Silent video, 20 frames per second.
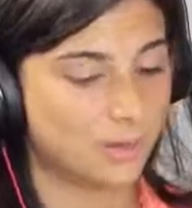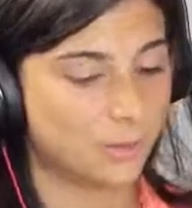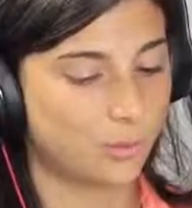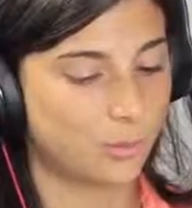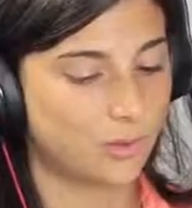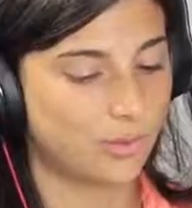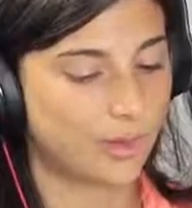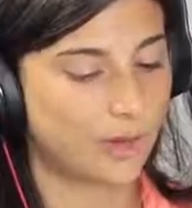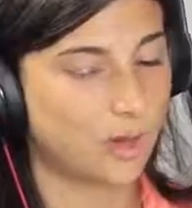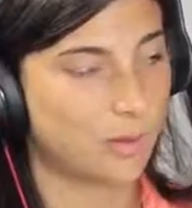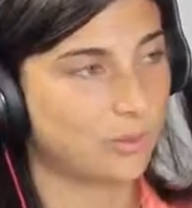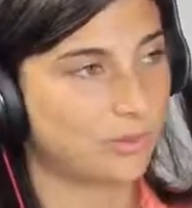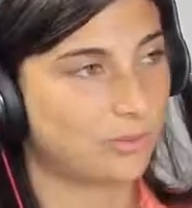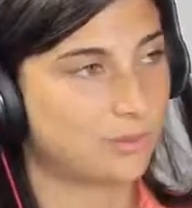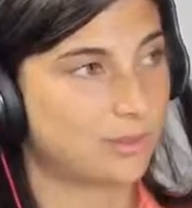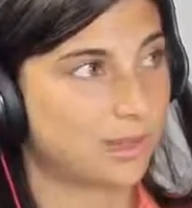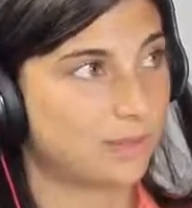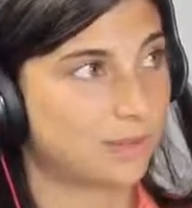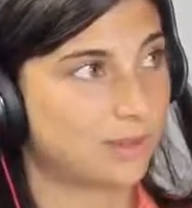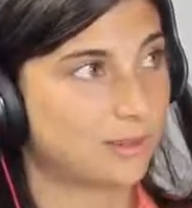with the help of
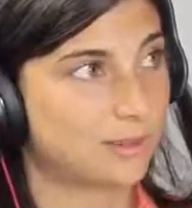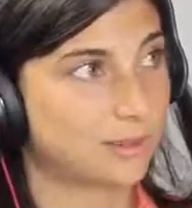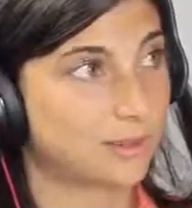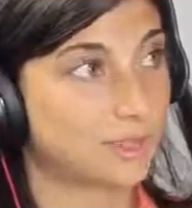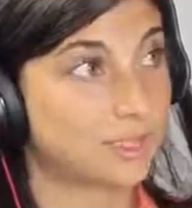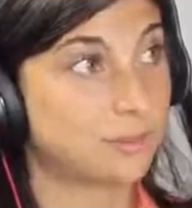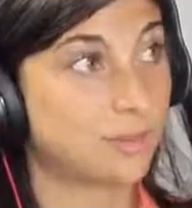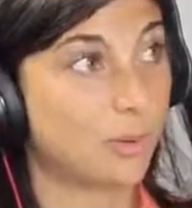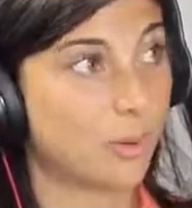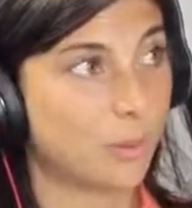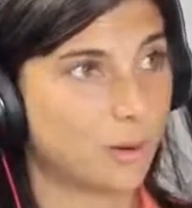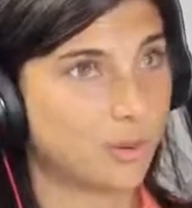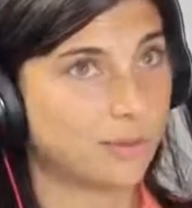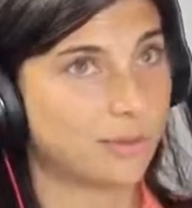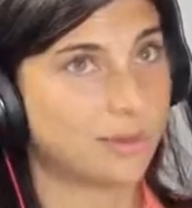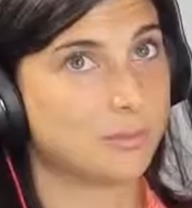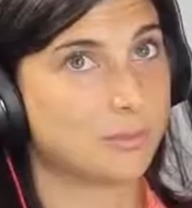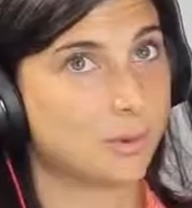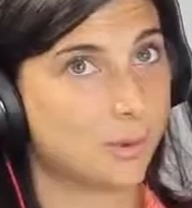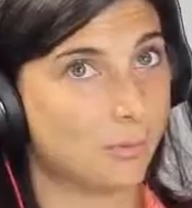like
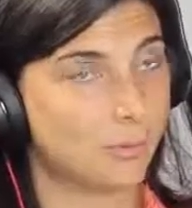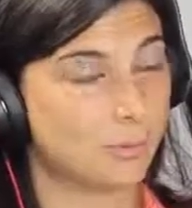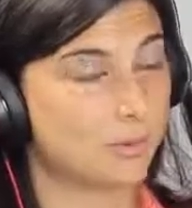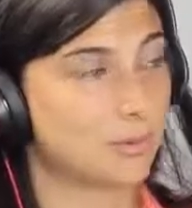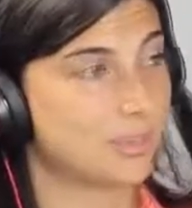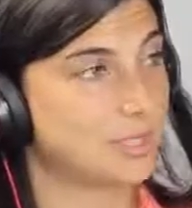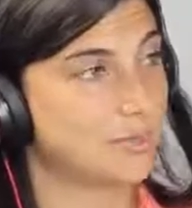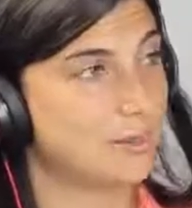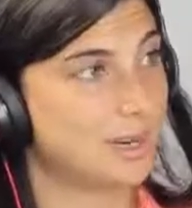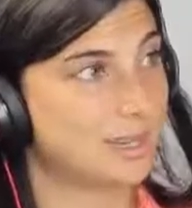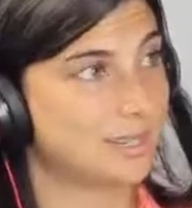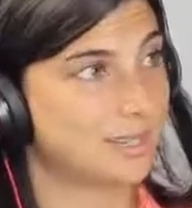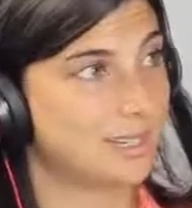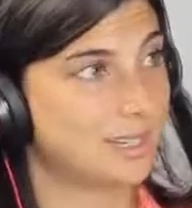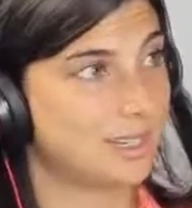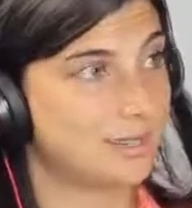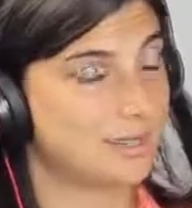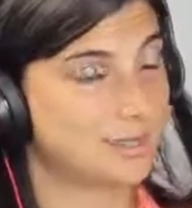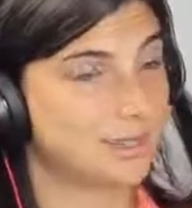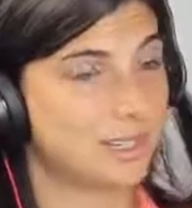supporting them over these past 8
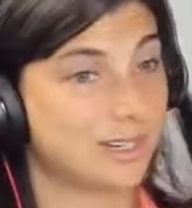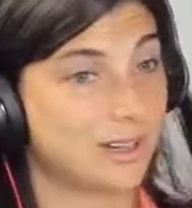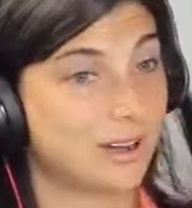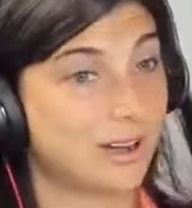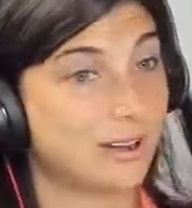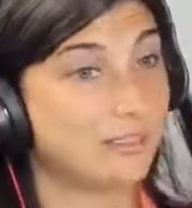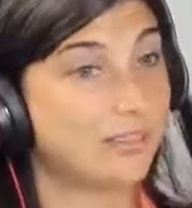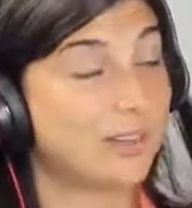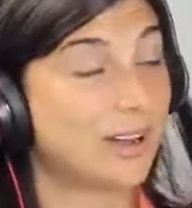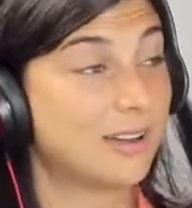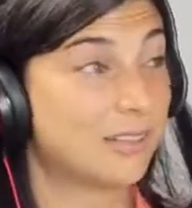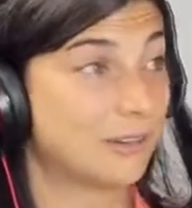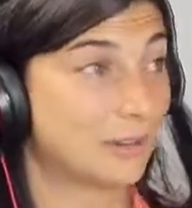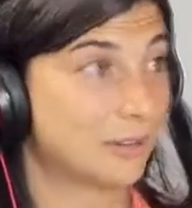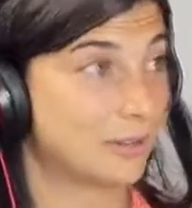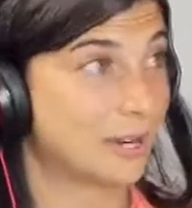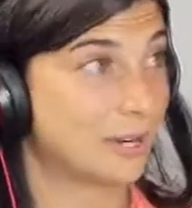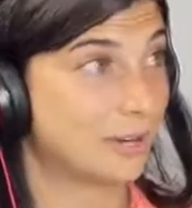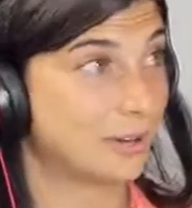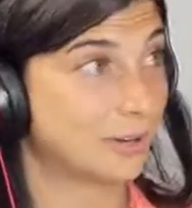years, they now have
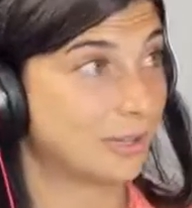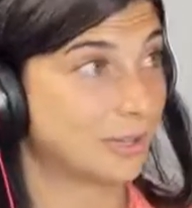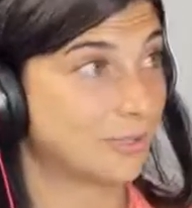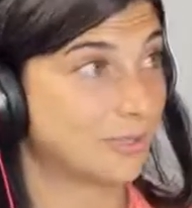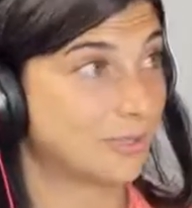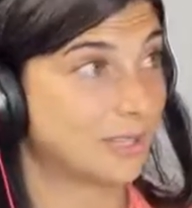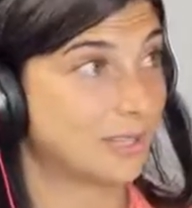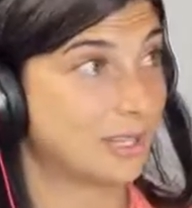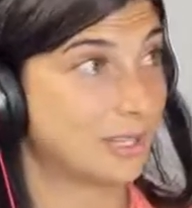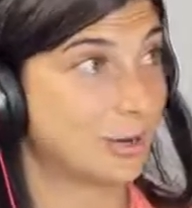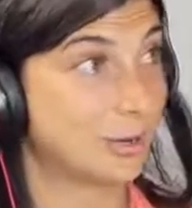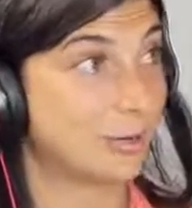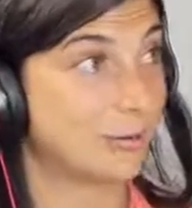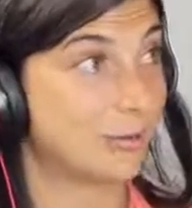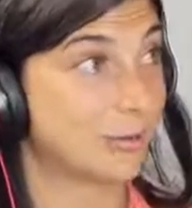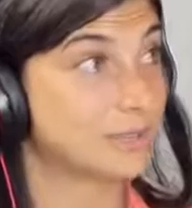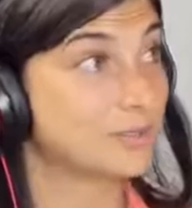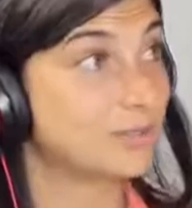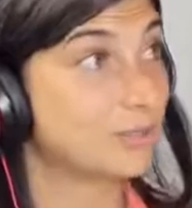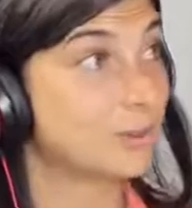500 acres and they grow
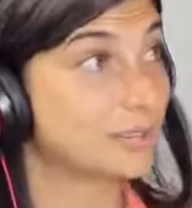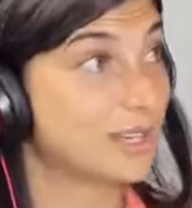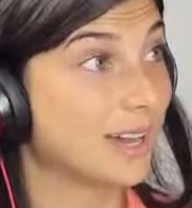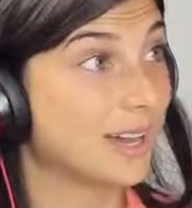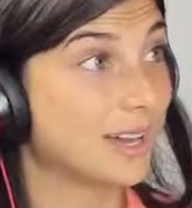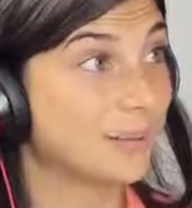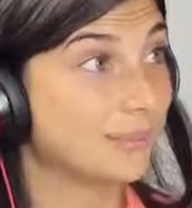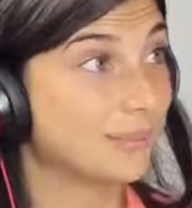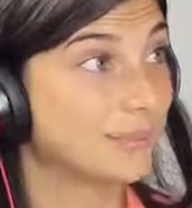for us full time.